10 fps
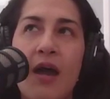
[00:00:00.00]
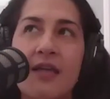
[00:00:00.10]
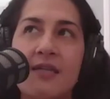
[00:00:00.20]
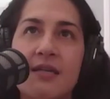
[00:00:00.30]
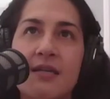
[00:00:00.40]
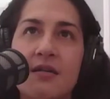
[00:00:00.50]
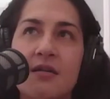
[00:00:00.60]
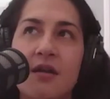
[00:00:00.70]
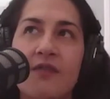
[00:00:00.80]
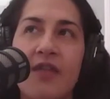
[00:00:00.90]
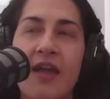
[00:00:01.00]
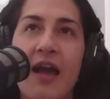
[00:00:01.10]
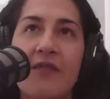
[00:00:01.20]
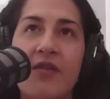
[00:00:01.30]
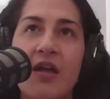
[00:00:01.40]
ideal of like
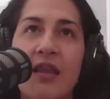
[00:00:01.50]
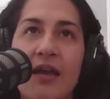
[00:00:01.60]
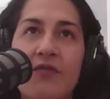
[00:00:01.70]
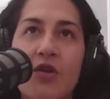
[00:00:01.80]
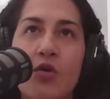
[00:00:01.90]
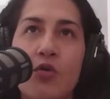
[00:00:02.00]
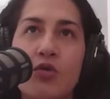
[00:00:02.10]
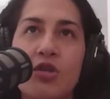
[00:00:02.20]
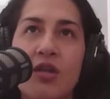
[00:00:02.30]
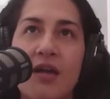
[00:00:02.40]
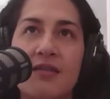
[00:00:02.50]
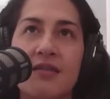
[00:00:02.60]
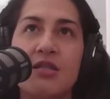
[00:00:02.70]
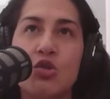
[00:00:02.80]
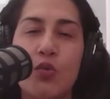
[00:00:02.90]
having a life coach as
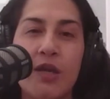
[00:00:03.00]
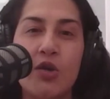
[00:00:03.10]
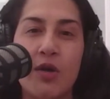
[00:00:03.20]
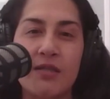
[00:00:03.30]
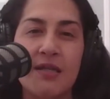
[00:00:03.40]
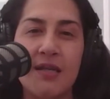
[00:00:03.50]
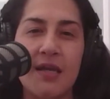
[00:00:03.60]
a tween or a teen,